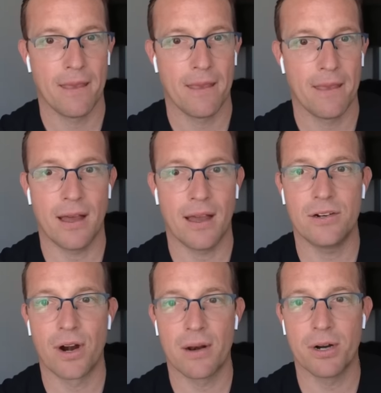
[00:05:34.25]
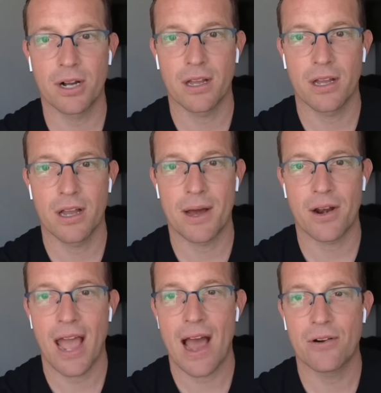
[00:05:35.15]
I need to write a book
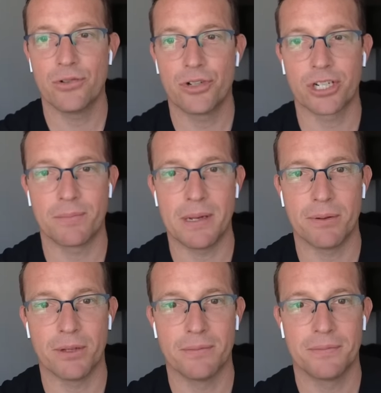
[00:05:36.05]
about how to trigger people.